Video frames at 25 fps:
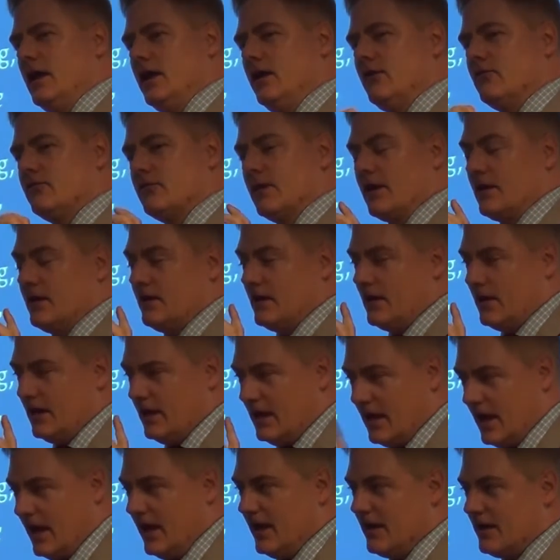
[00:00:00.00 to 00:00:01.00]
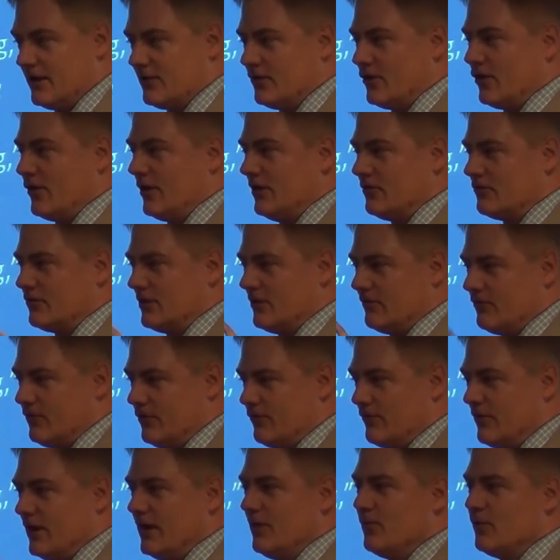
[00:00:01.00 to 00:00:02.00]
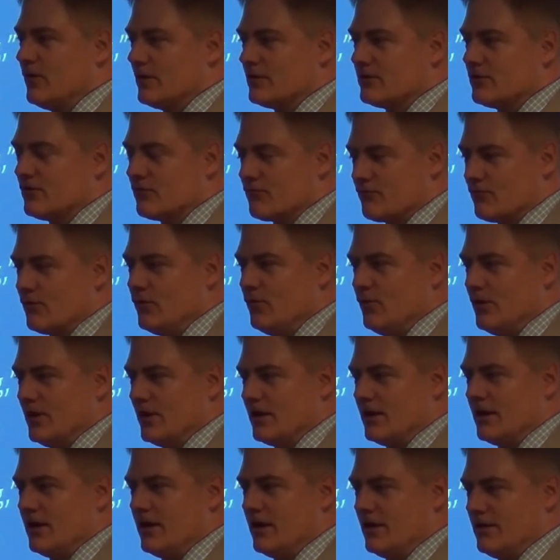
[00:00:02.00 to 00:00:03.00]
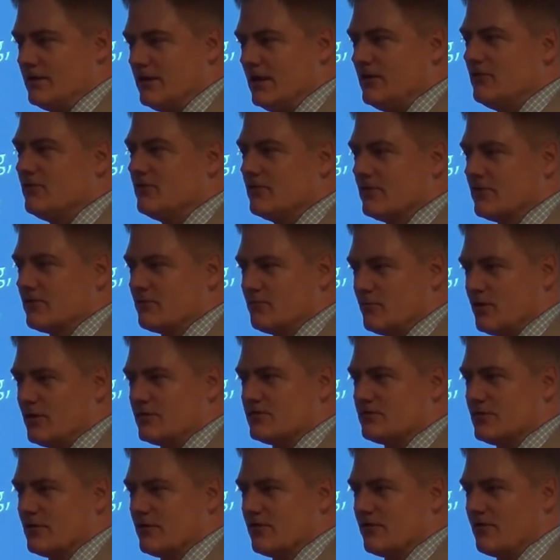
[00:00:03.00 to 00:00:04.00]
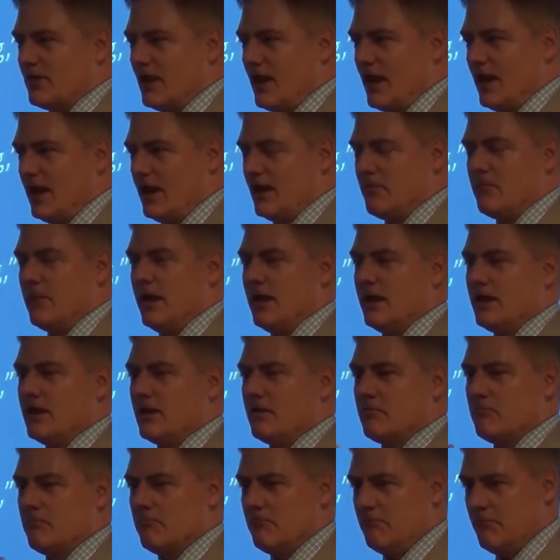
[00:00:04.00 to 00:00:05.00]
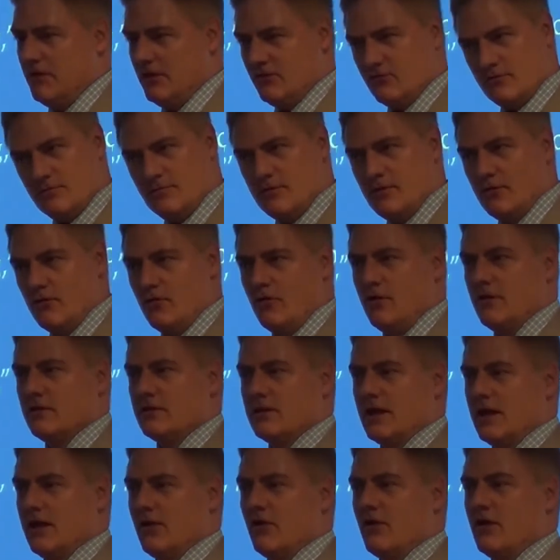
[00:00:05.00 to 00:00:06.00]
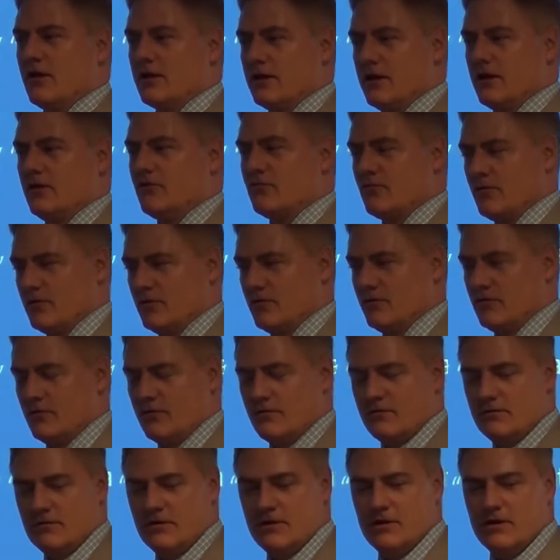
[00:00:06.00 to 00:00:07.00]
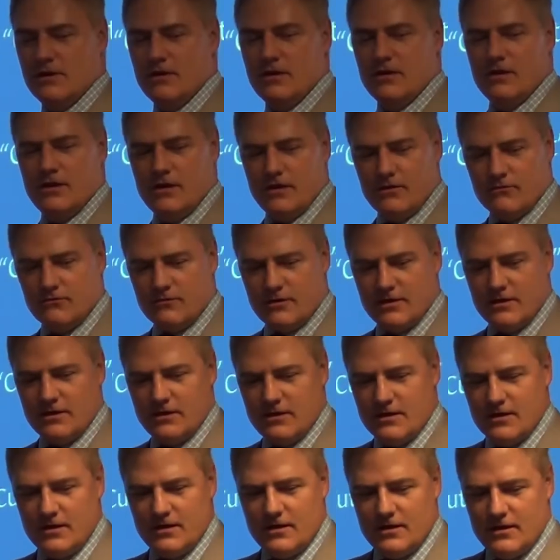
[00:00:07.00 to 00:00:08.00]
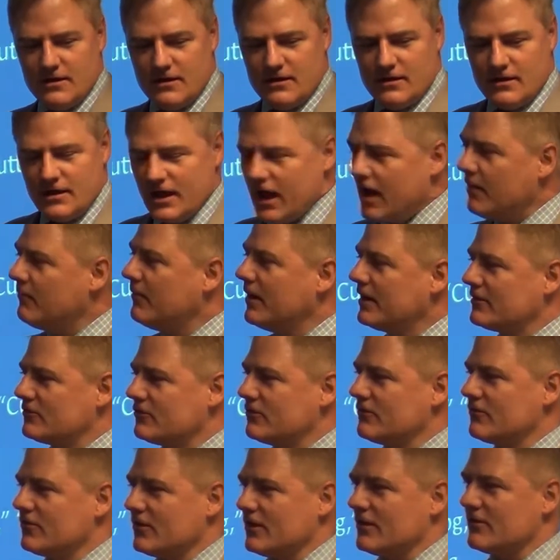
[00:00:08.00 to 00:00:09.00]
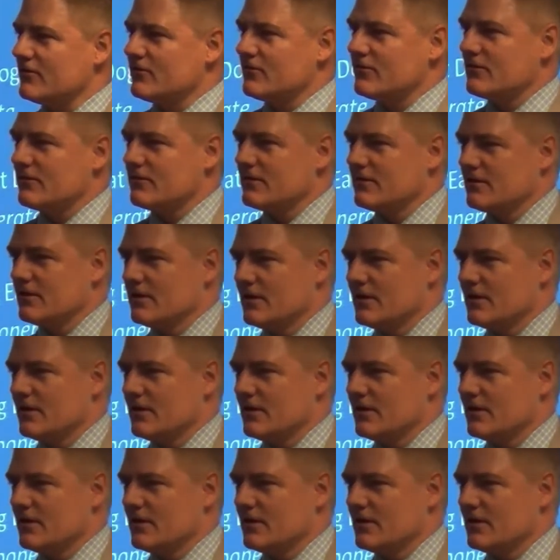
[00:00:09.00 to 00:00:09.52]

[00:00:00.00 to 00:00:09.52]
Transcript: He said, he added though, he said, if you really want to ruin an indigenous merchant's day and make him miserable all day long, here's what you do. You say, how much is this?